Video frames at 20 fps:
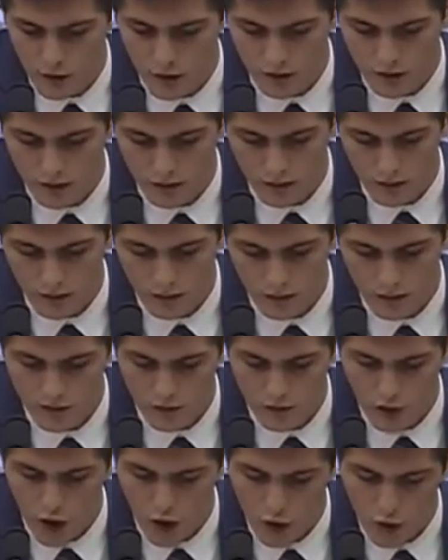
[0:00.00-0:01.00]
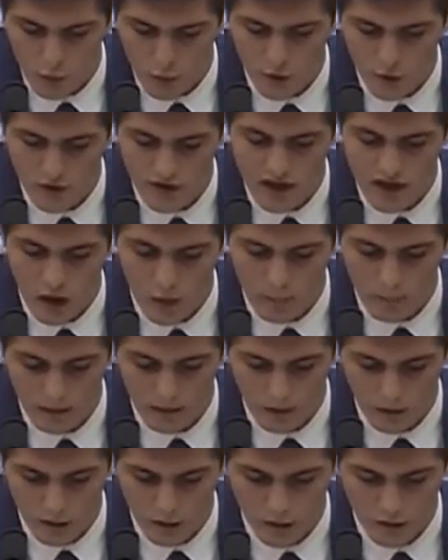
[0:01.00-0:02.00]
My dad has devoted his life for
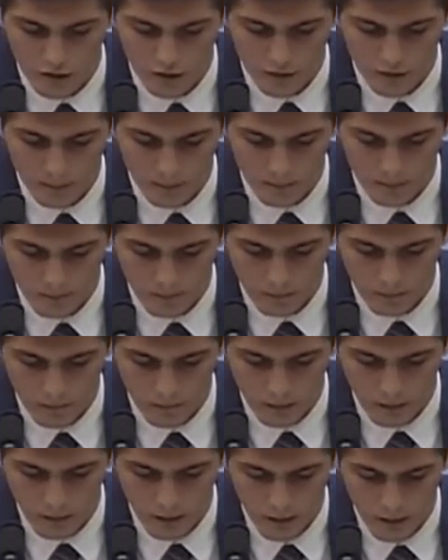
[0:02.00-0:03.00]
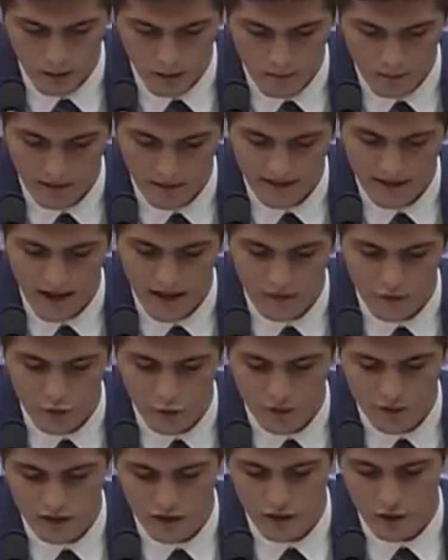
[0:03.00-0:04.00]
humanitarian and development work,
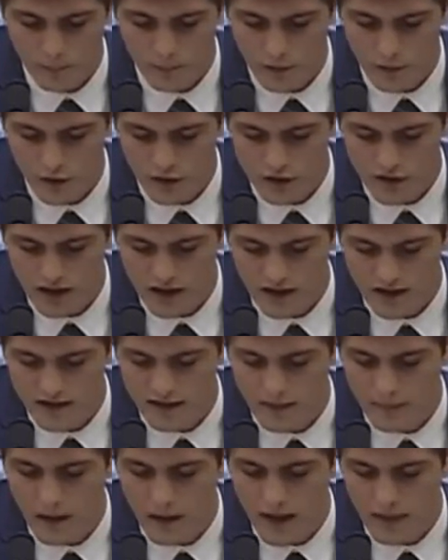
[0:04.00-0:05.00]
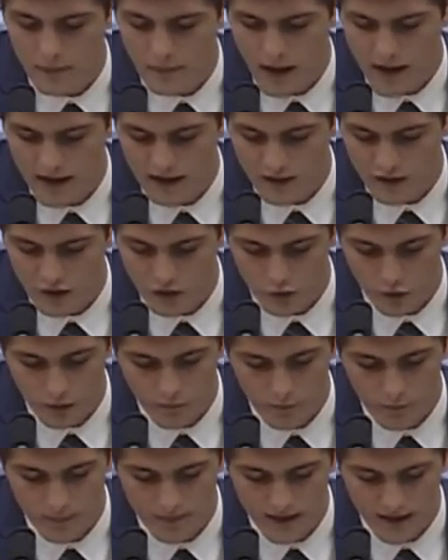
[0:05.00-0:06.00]
in other words, helping others.
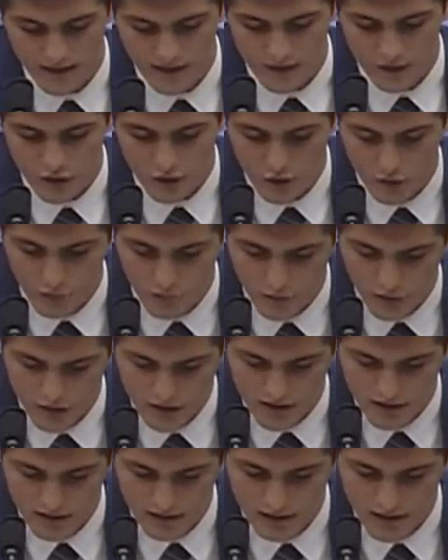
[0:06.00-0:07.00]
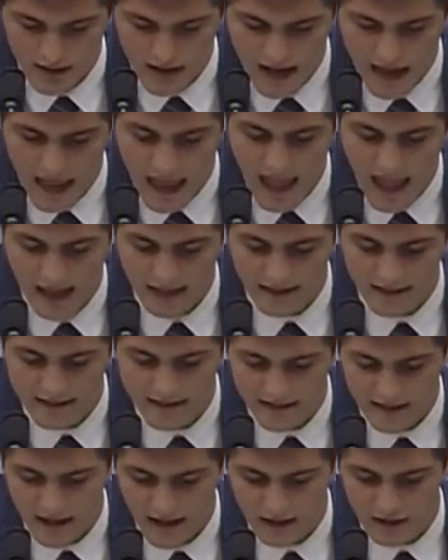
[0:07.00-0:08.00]
My dad used his computer
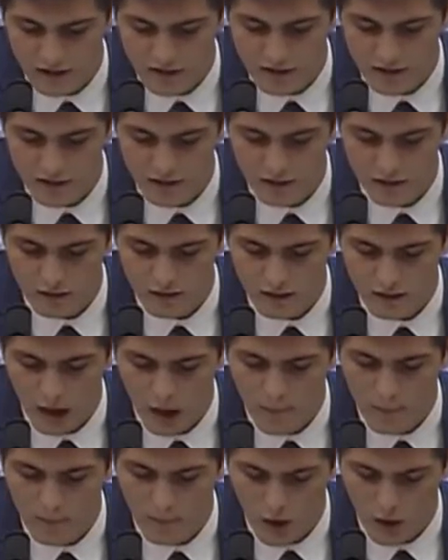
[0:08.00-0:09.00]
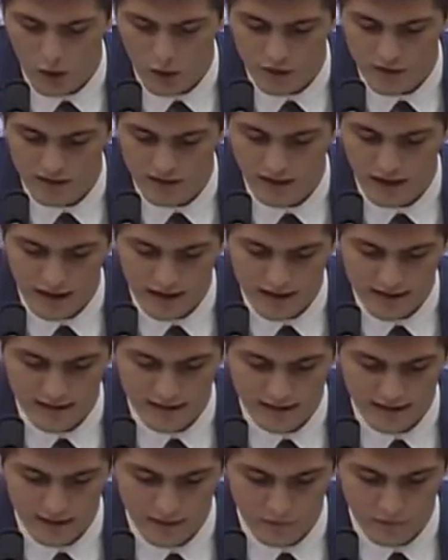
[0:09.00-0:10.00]
science and mathematics degree from Texas
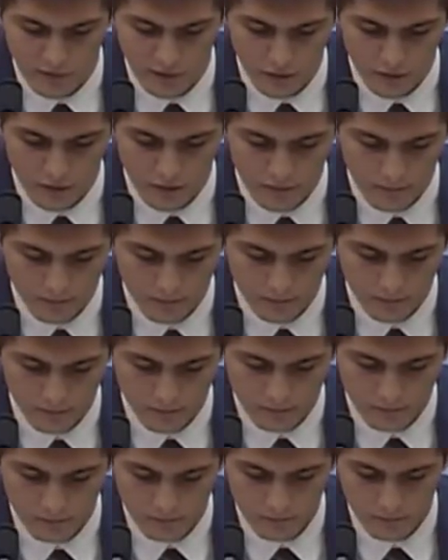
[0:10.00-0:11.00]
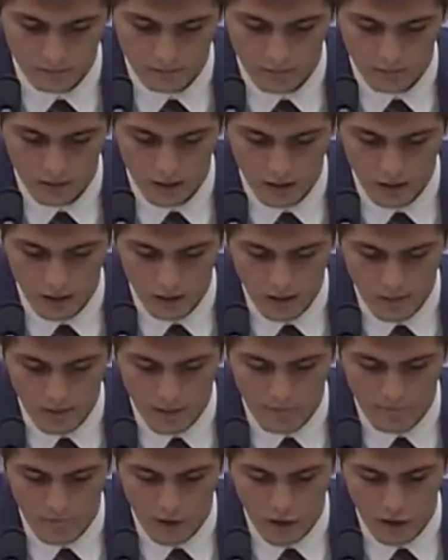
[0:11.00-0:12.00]
University and his talents
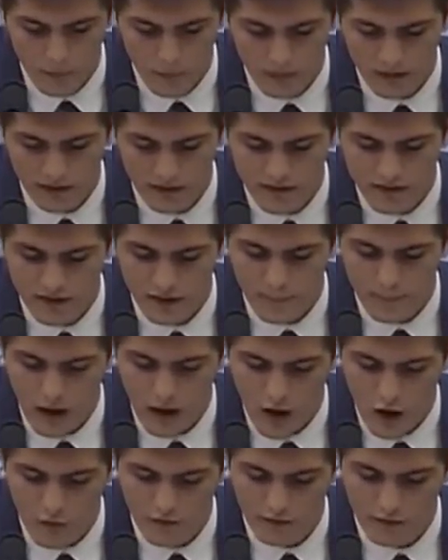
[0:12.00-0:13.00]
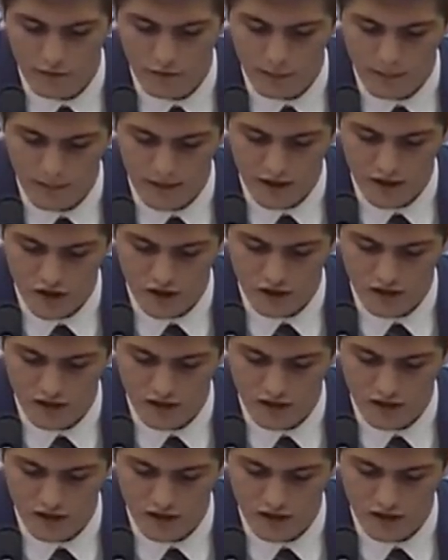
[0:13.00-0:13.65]
to help others in the ICT field.